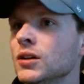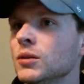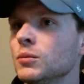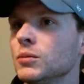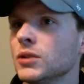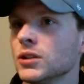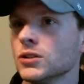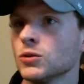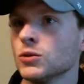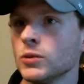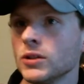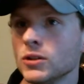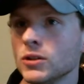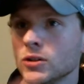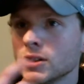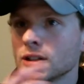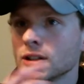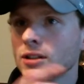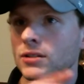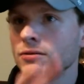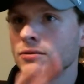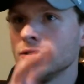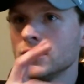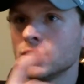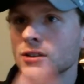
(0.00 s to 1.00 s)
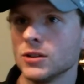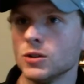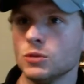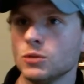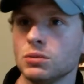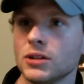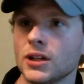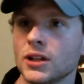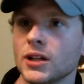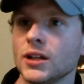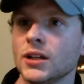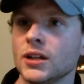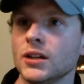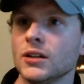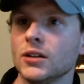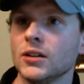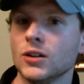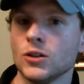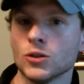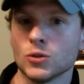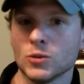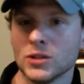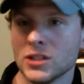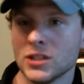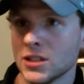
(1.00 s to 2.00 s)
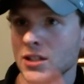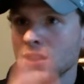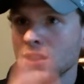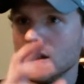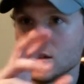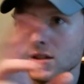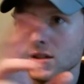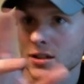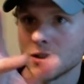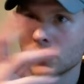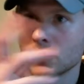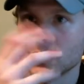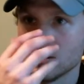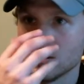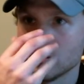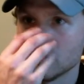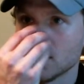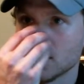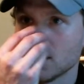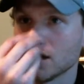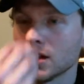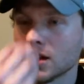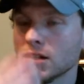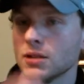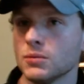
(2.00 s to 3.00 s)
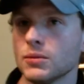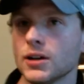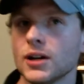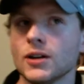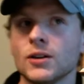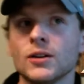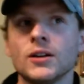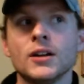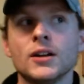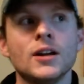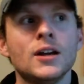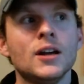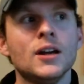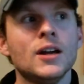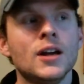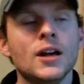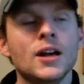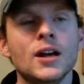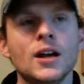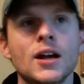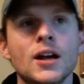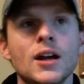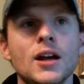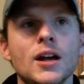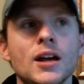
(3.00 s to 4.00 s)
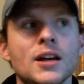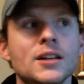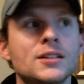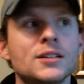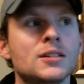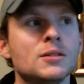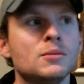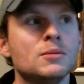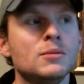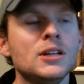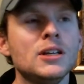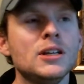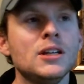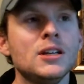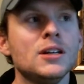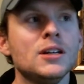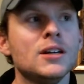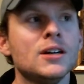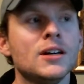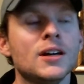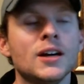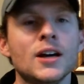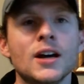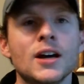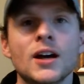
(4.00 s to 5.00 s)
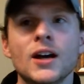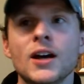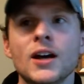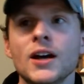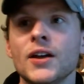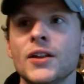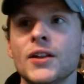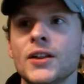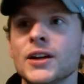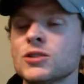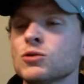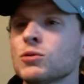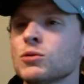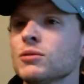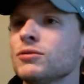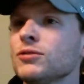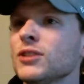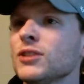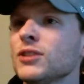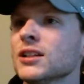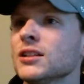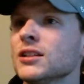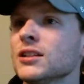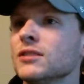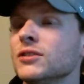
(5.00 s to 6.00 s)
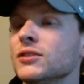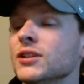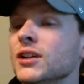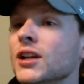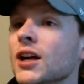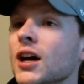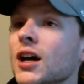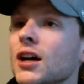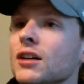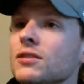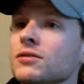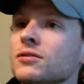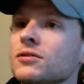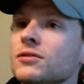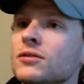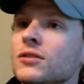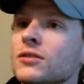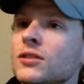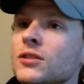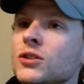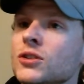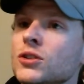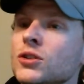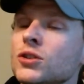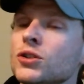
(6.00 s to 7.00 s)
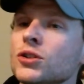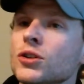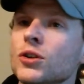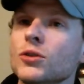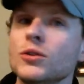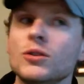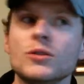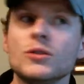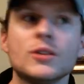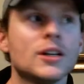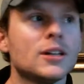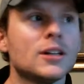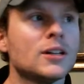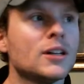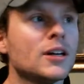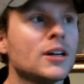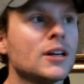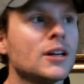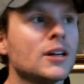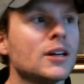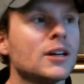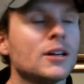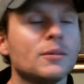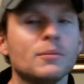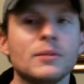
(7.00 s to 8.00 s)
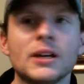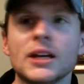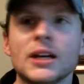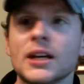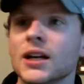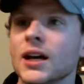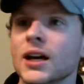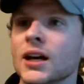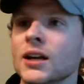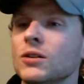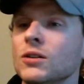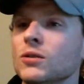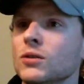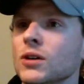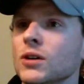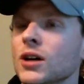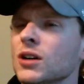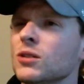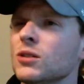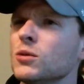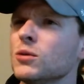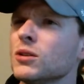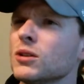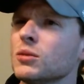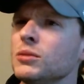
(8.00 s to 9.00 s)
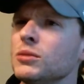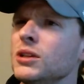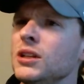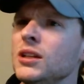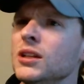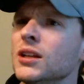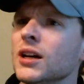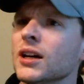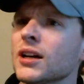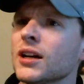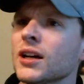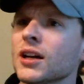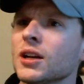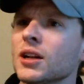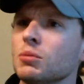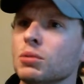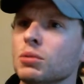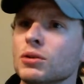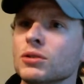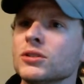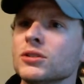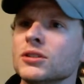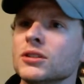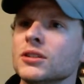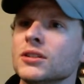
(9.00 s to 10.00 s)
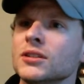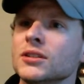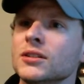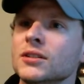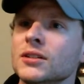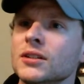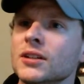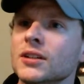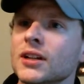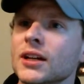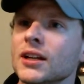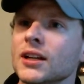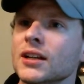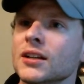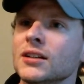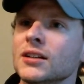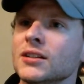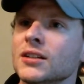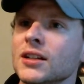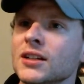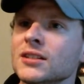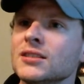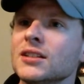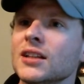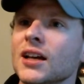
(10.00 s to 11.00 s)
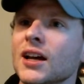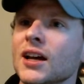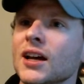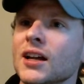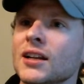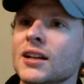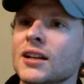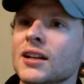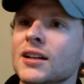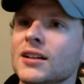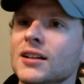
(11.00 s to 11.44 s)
Because we look at the physical plane. All we see is like what you're talking about. And to me, that's reflective enough to show you that, like, man, I don't want to be that kind of person that does that,